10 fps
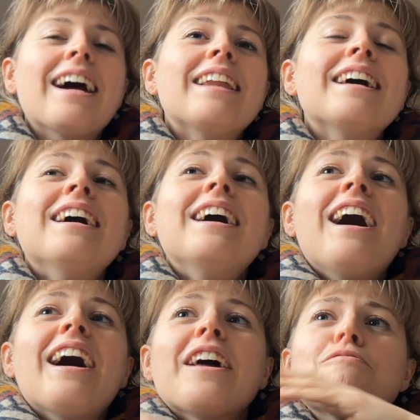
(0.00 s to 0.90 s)
And
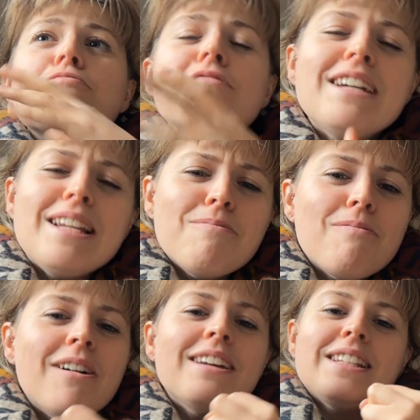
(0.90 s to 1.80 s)
I really
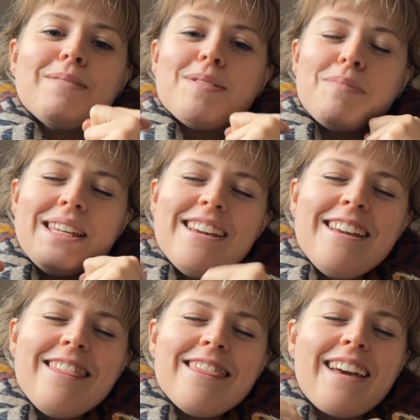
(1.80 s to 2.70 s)
wanted him to be
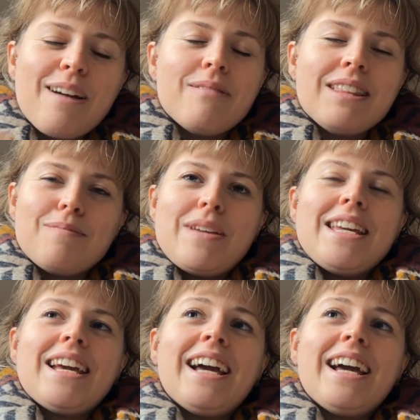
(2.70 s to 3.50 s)
in there with me.